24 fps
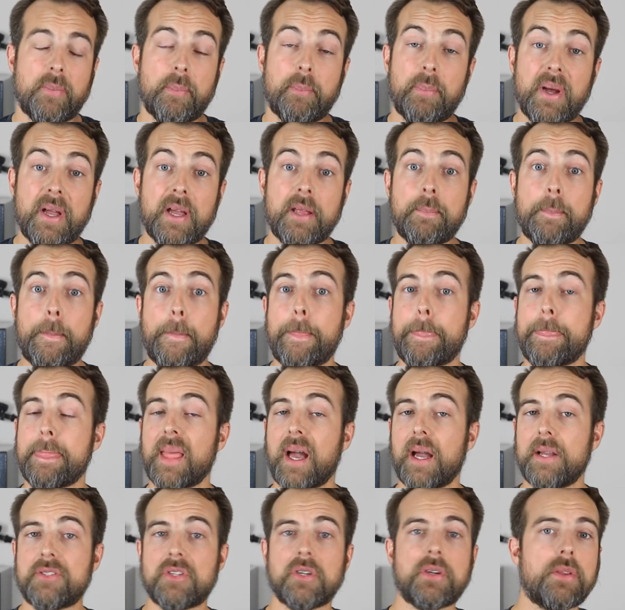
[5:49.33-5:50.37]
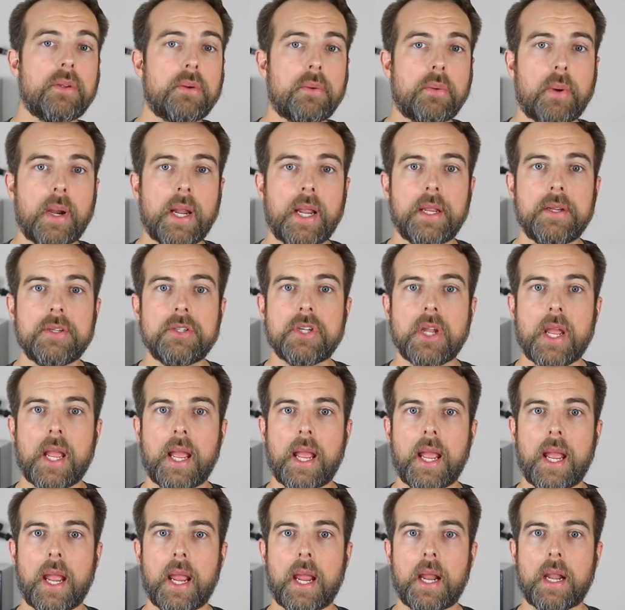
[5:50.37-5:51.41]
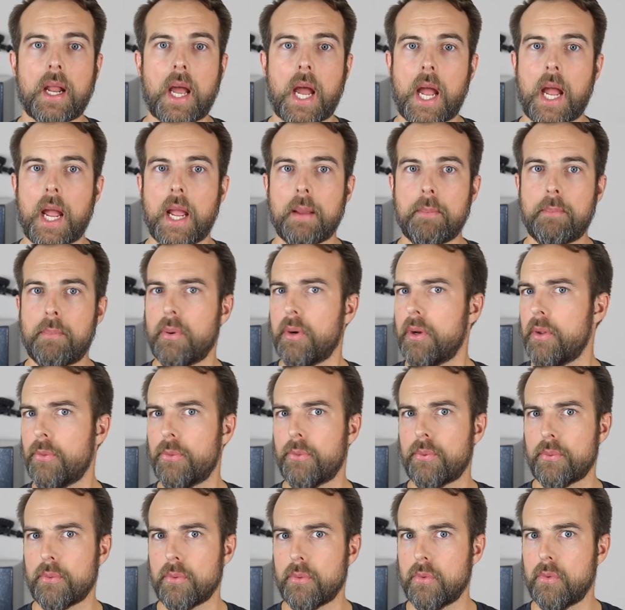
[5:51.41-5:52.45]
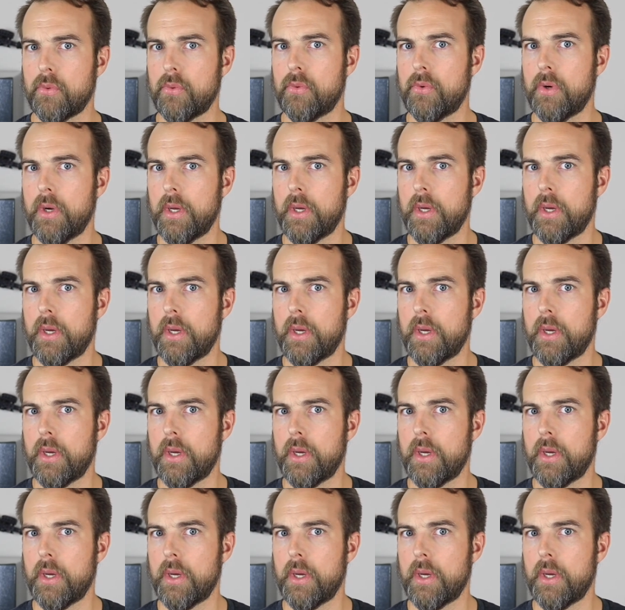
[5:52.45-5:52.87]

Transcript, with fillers: But I took it to the range and I put it through